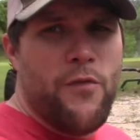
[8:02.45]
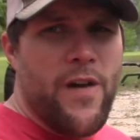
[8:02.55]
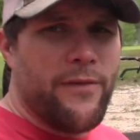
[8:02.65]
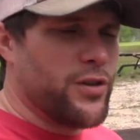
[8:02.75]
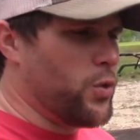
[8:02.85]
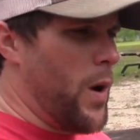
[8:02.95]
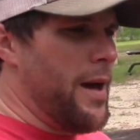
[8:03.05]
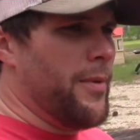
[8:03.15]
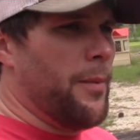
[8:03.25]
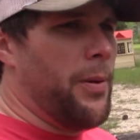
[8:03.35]
you've ever
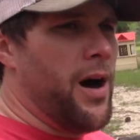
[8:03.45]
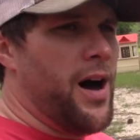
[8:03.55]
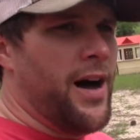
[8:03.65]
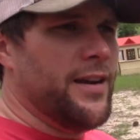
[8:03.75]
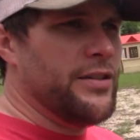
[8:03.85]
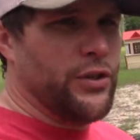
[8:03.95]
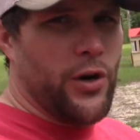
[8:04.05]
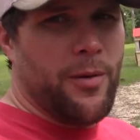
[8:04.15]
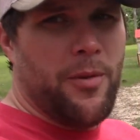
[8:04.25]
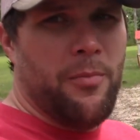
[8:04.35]
swam in a pond and
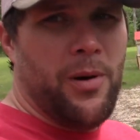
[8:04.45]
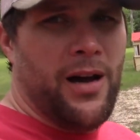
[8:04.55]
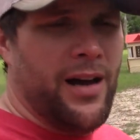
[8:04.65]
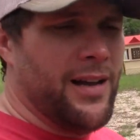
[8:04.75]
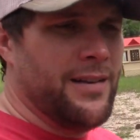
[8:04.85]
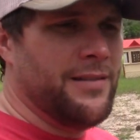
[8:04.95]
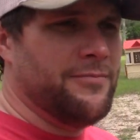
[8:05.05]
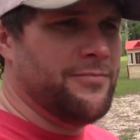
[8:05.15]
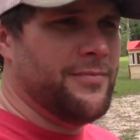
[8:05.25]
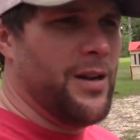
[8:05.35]
stirred up the mud
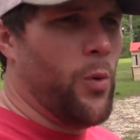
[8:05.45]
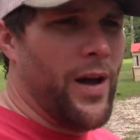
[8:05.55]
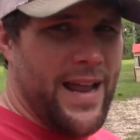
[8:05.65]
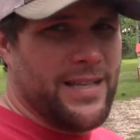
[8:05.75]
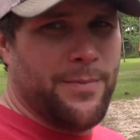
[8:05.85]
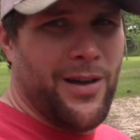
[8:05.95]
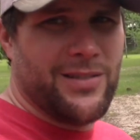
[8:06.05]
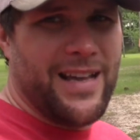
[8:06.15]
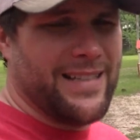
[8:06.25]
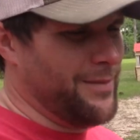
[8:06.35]
and what that
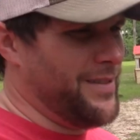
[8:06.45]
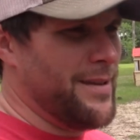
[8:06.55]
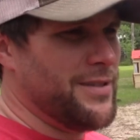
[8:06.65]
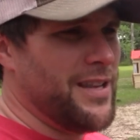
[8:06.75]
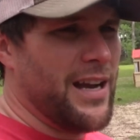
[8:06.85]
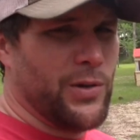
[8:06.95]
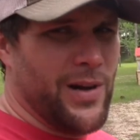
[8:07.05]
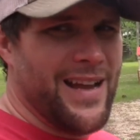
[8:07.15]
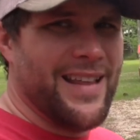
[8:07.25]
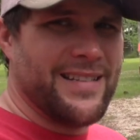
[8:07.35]
smells like sometimes it's not
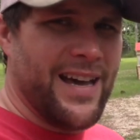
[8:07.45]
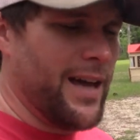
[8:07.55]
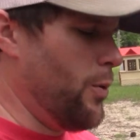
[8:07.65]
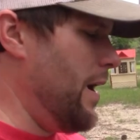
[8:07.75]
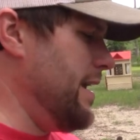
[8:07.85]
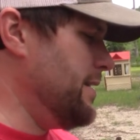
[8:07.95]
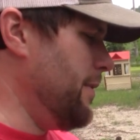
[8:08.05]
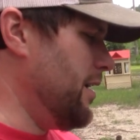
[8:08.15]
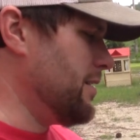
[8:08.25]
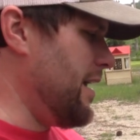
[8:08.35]
great that's kind of what he
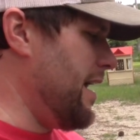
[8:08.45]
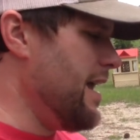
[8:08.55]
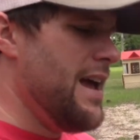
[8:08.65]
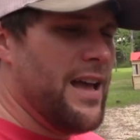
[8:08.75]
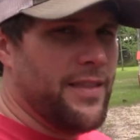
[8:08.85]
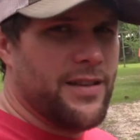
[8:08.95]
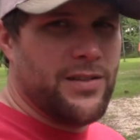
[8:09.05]
smells like the